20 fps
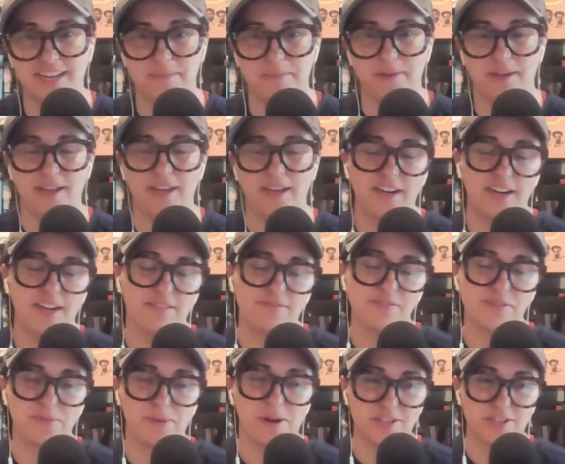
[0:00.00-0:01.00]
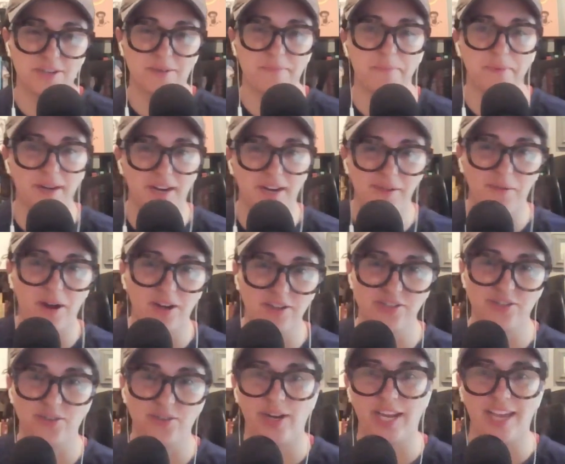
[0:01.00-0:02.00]
up late enough to watch it, but I
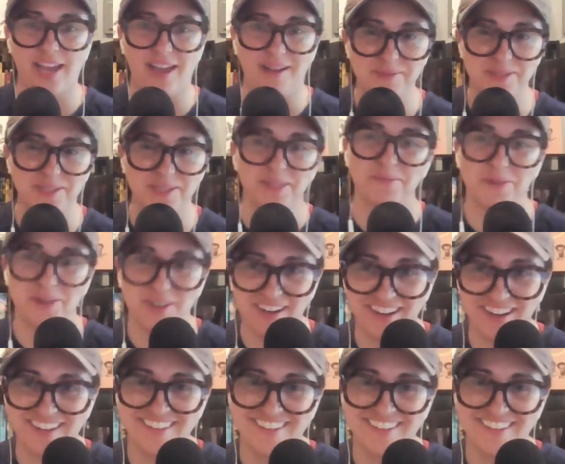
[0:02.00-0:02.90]
watch the recaps in the morning.